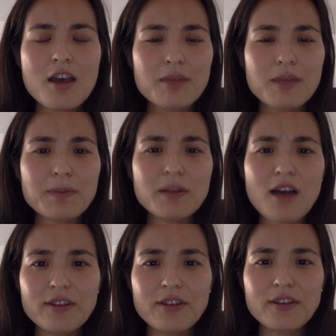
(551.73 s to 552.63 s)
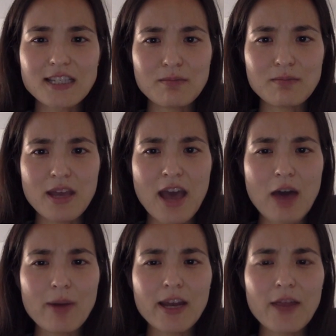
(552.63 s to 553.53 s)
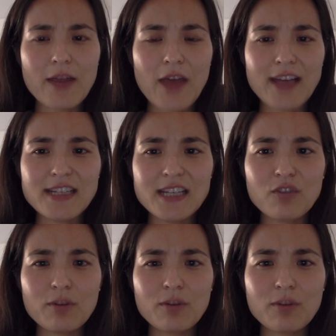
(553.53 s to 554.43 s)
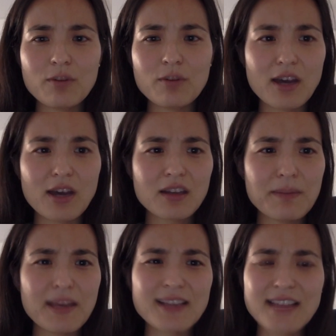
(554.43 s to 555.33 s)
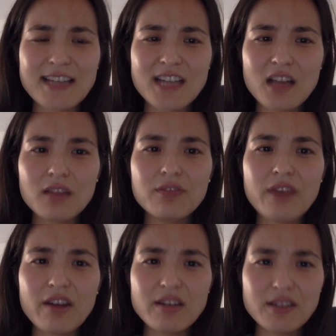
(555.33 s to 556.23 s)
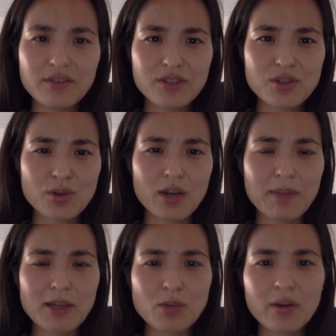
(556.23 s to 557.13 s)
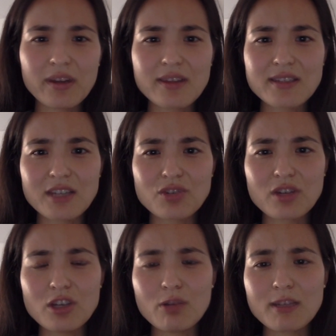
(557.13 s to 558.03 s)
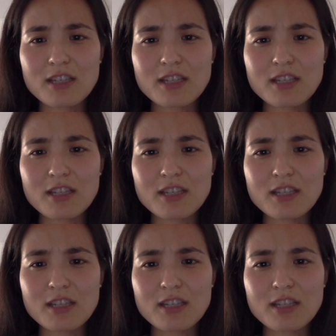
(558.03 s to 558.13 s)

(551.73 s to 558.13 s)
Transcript: People often ask me how I got the idea for my book, because I tell a very different story about 20th century U.S.